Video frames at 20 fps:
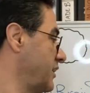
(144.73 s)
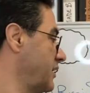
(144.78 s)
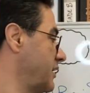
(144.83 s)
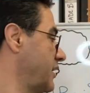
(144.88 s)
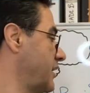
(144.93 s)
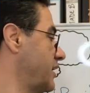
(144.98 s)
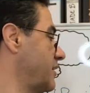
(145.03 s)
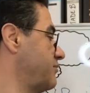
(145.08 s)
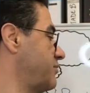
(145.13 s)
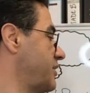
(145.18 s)

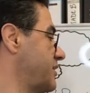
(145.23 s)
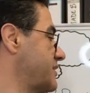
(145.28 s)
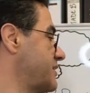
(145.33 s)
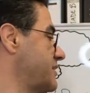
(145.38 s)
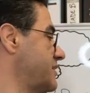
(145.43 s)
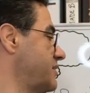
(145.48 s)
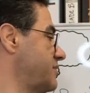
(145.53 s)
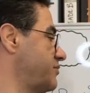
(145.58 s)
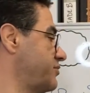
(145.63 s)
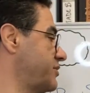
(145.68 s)
and
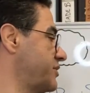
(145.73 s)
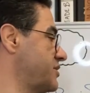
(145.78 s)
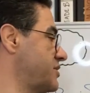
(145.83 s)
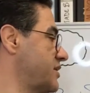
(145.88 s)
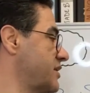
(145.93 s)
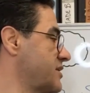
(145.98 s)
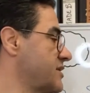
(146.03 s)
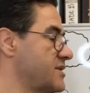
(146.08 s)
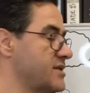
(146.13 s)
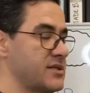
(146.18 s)
posterior
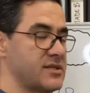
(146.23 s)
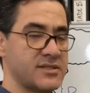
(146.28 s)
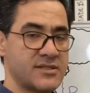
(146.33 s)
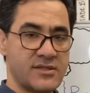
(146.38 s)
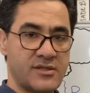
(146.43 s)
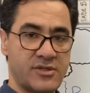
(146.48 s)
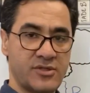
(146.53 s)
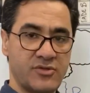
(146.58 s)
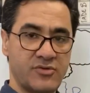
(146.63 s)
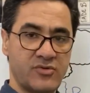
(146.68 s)
projections
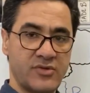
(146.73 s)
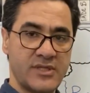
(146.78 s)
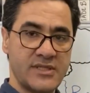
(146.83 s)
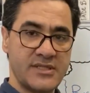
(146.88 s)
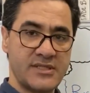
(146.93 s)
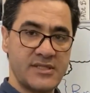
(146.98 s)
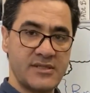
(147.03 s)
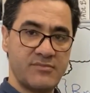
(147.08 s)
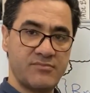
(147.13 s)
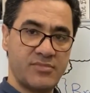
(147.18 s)
are known as
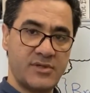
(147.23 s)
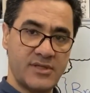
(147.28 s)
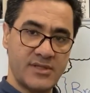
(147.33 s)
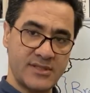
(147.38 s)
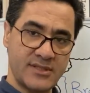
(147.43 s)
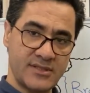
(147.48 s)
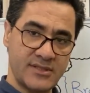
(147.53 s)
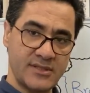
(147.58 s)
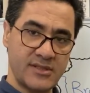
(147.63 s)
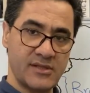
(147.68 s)
the
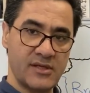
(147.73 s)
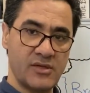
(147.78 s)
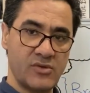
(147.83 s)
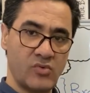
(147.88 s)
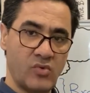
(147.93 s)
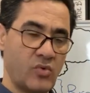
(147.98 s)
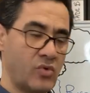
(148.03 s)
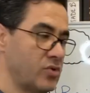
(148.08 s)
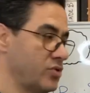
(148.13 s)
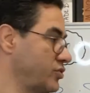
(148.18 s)
posterior
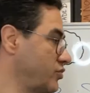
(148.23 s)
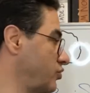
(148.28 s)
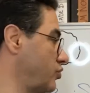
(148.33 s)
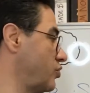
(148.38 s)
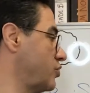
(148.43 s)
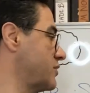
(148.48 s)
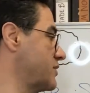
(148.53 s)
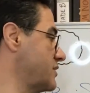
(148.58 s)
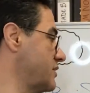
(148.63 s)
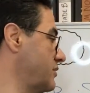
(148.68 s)
or
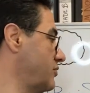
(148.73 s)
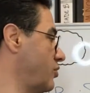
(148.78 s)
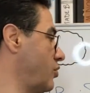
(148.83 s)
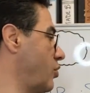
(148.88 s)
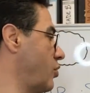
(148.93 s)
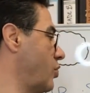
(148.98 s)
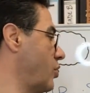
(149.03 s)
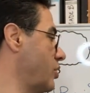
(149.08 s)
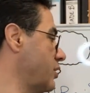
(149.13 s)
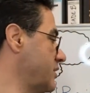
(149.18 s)
dorsal
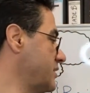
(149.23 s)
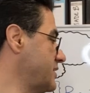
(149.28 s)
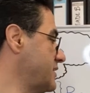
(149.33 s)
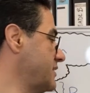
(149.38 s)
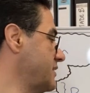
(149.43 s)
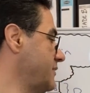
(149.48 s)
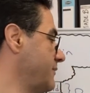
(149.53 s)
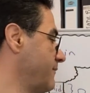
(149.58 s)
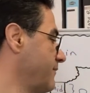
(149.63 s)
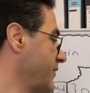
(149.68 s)
horns.
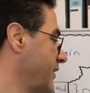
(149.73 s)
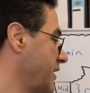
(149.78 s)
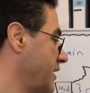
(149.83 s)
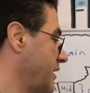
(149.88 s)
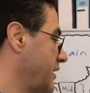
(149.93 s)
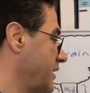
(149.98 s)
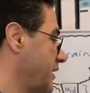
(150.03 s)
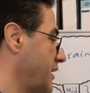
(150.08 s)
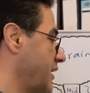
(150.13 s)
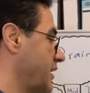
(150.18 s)

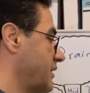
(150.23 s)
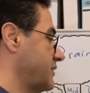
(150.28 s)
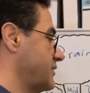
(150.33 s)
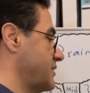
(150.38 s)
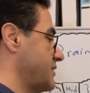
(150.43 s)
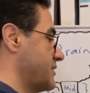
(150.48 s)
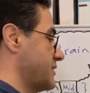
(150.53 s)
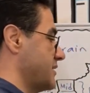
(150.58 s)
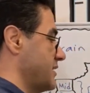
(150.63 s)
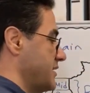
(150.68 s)
At the
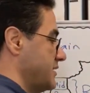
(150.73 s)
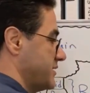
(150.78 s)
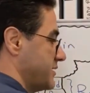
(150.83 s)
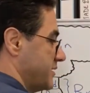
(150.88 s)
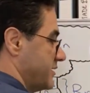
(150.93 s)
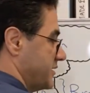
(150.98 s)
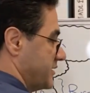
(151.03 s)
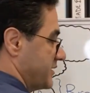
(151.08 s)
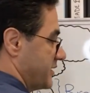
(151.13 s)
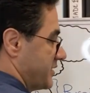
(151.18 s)

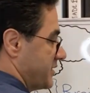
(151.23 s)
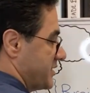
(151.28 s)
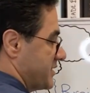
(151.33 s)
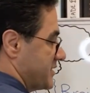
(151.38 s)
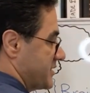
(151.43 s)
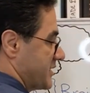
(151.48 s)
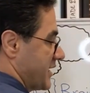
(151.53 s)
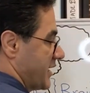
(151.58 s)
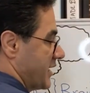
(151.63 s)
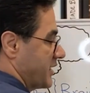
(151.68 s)
center there
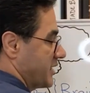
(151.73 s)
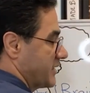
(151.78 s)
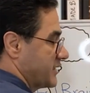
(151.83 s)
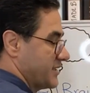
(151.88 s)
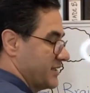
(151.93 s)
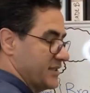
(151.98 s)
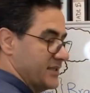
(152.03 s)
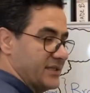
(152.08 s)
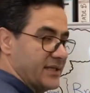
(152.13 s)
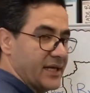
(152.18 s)
is a
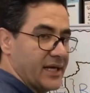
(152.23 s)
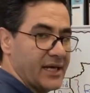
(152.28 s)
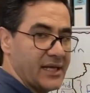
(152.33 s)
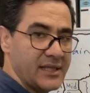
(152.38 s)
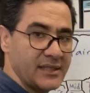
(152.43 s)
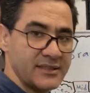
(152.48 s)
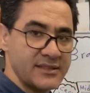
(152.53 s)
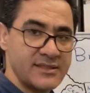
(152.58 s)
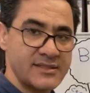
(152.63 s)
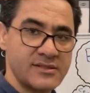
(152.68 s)
canal.
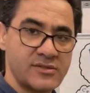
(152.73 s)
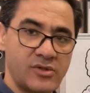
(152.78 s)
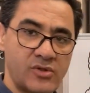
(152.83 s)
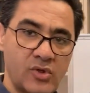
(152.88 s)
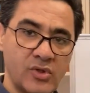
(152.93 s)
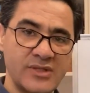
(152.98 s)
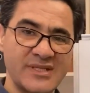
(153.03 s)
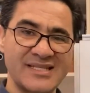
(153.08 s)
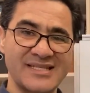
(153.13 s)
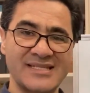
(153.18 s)
It's
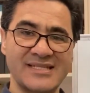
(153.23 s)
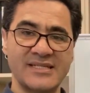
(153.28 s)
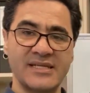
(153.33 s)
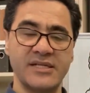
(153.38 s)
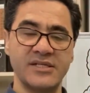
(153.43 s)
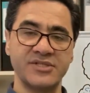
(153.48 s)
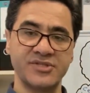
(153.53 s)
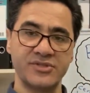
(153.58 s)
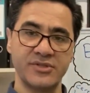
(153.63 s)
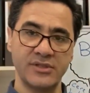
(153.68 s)
called
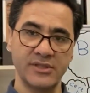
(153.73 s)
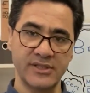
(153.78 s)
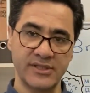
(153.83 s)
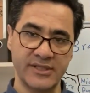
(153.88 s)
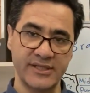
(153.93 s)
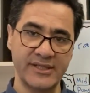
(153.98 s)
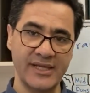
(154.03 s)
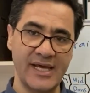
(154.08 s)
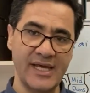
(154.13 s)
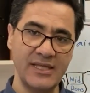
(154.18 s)
central
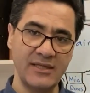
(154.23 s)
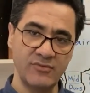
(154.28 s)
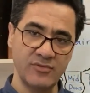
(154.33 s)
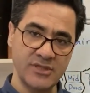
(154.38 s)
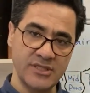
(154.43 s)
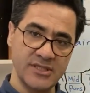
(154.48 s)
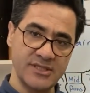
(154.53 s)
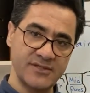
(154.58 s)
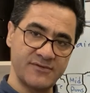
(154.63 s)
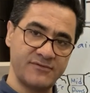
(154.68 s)
canal, which
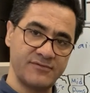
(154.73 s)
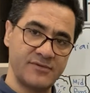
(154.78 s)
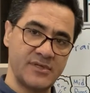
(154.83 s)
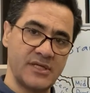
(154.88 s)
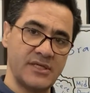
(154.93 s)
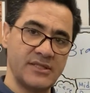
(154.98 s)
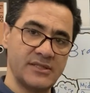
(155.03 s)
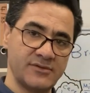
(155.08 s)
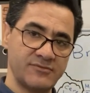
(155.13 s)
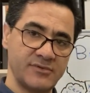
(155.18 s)
is
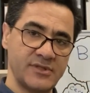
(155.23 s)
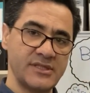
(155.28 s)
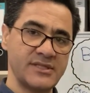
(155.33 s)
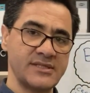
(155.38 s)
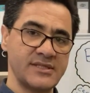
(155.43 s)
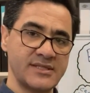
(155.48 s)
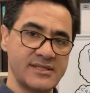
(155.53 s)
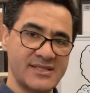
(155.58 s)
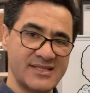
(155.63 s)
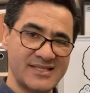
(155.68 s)
filled with
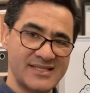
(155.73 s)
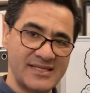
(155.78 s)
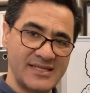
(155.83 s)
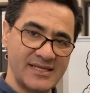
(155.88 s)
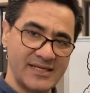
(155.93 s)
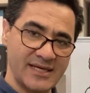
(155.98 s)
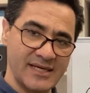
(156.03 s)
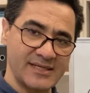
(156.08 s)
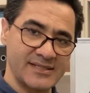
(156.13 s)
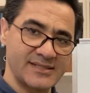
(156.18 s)

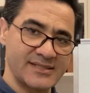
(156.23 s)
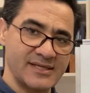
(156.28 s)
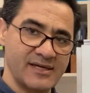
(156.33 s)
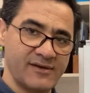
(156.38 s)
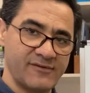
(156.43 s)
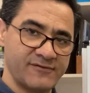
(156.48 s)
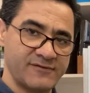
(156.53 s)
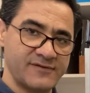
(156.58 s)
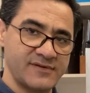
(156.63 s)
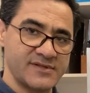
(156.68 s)
CSF,
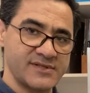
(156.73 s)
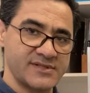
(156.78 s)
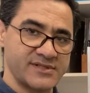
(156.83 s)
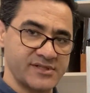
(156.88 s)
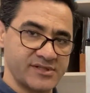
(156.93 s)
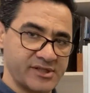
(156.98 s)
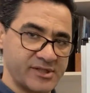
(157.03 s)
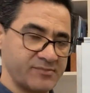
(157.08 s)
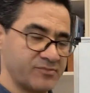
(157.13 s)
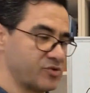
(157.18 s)

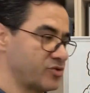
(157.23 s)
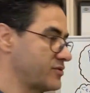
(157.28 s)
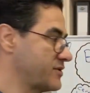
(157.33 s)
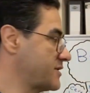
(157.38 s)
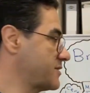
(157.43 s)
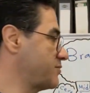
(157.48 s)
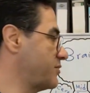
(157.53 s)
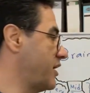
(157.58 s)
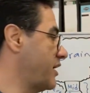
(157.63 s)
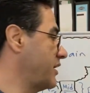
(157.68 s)

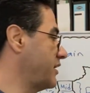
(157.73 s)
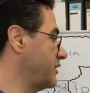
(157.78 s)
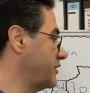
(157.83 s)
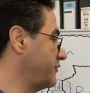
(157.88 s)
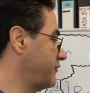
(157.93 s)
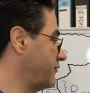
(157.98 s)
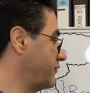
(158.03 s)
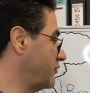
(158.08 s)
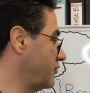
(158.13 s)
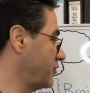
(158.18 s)
cerebrospinal
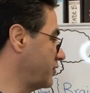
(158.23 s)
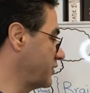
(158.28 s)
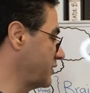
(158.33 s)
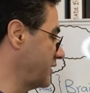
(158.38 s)
fluid.